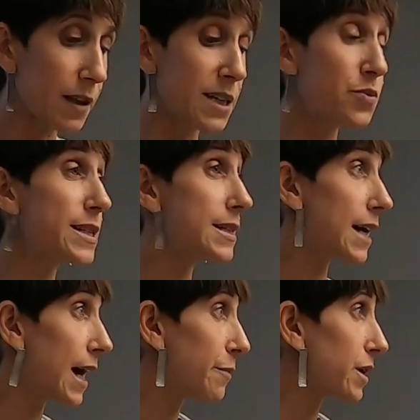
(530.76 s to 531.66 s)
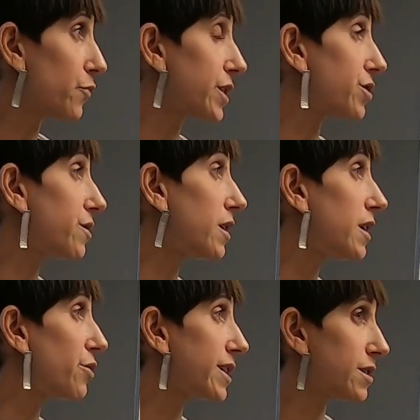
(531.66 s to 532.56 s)
This was the time in which the
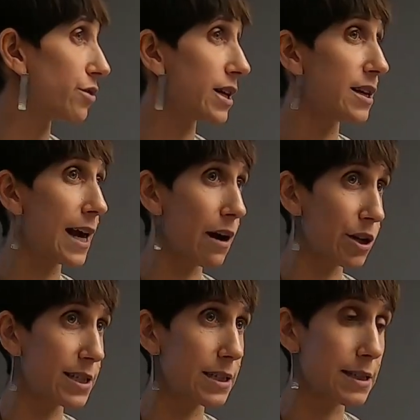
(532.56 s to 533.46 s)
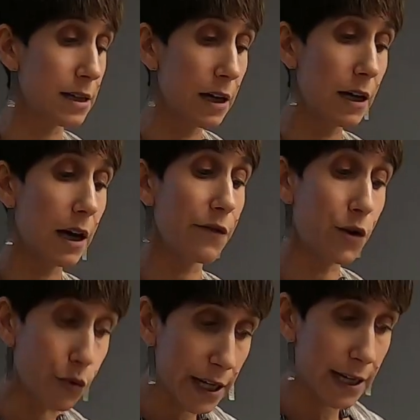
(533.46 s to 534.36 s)
Near Eastern inheritance
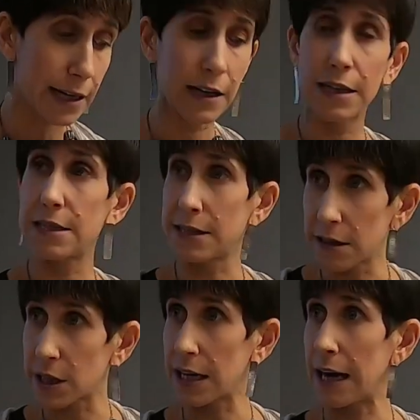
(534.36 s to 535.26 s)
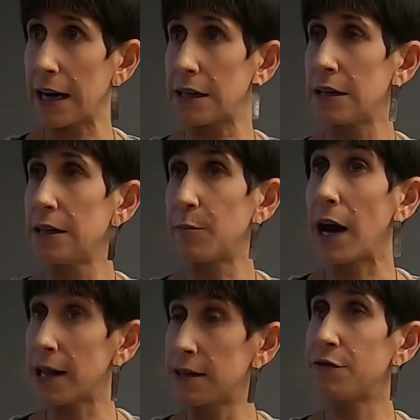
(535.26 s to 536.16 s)
of Greek, Syriac,
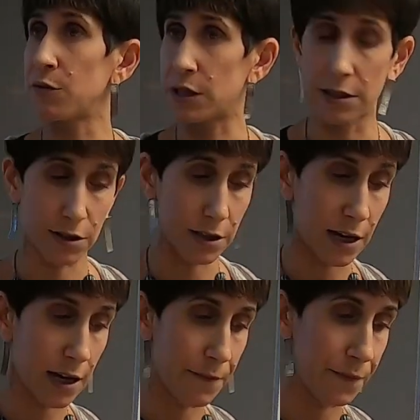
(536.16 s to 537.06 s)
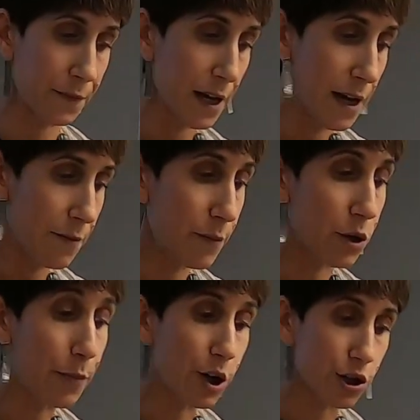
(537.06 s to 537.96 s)
Pahlavi, which is
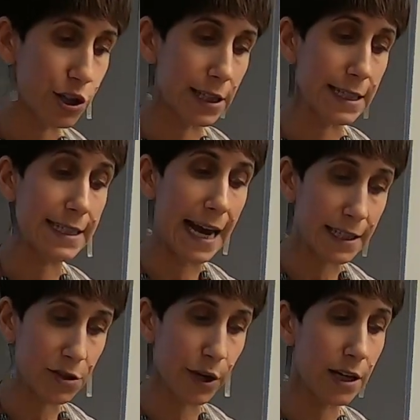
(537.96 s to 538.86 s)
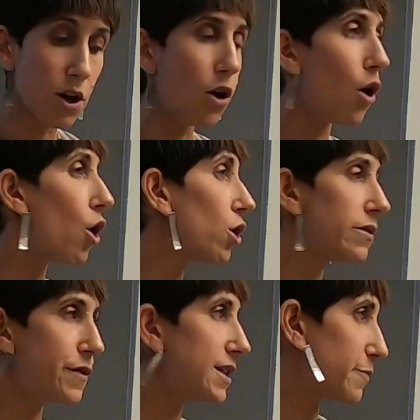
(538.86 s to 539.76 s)
Middle Persian, Sanskrit, all
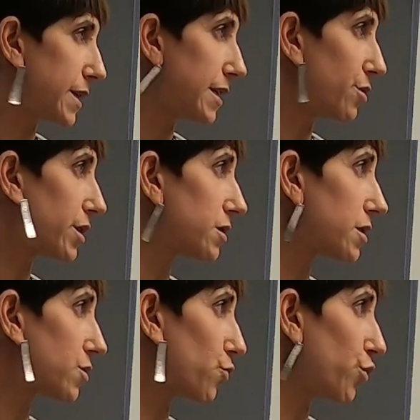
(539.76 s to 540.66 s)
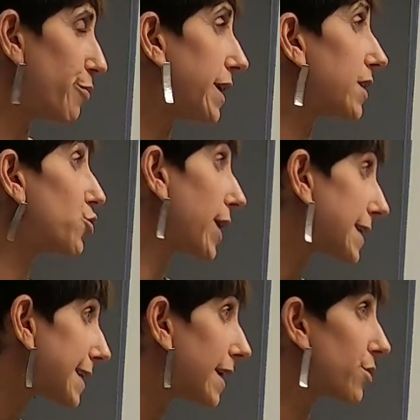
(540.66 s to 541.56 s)
of these materials were being
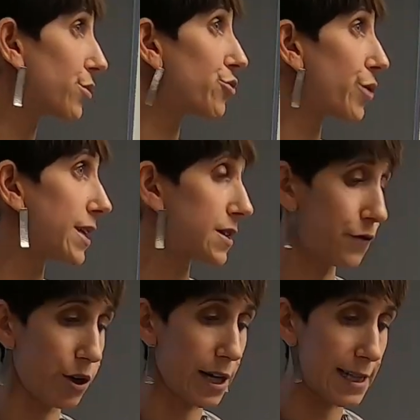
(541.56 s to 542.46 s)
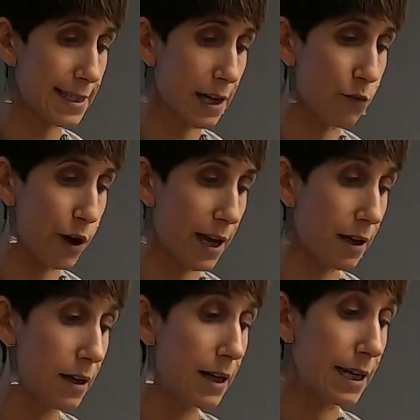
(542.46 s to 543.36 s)
translated or transferred in some
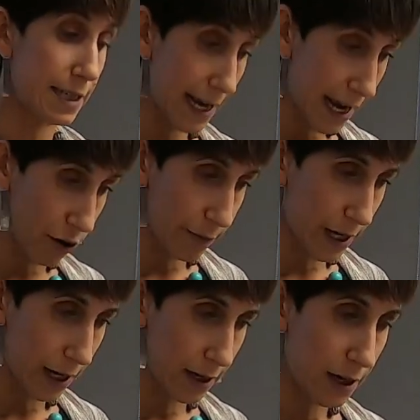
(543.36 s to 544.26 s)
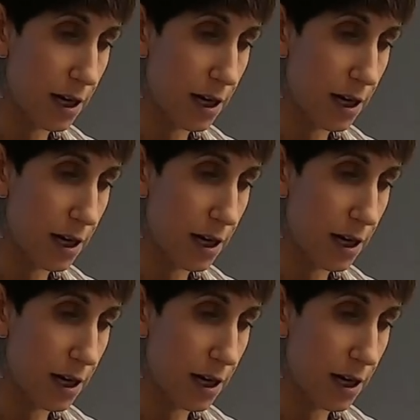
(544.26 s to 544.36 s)
way into Arabic.